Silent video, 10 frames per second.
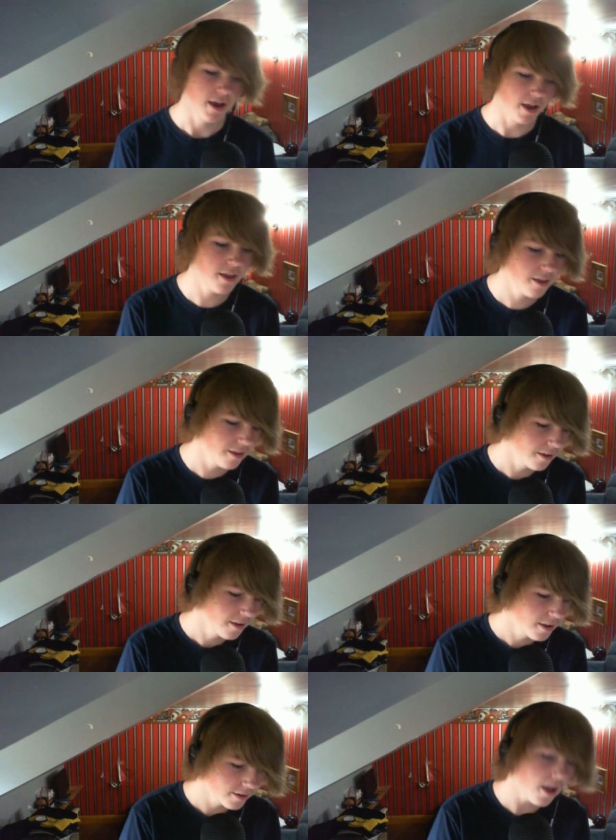Uh,
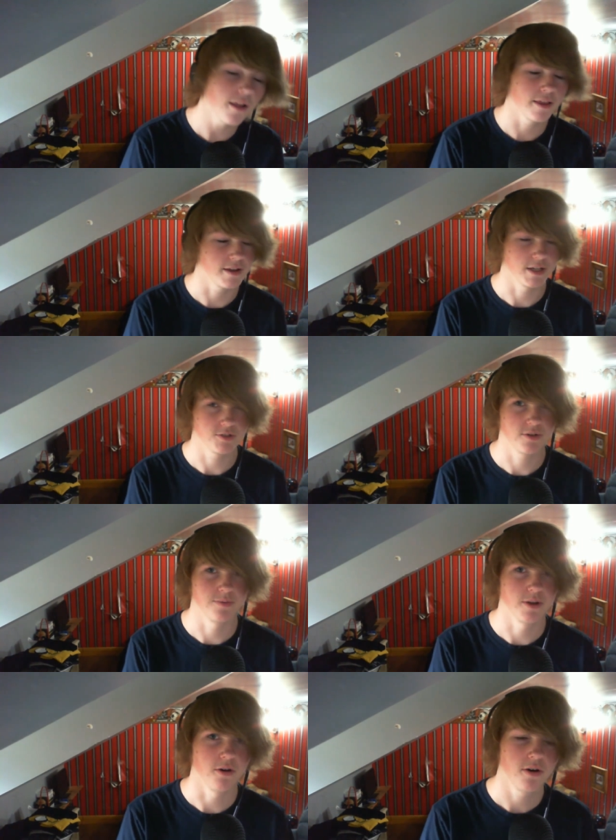not like ice
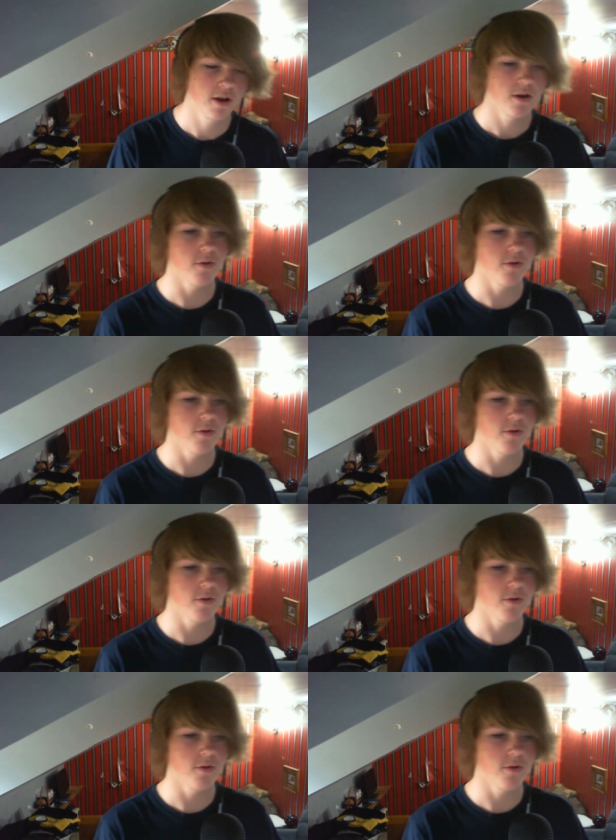cream, though.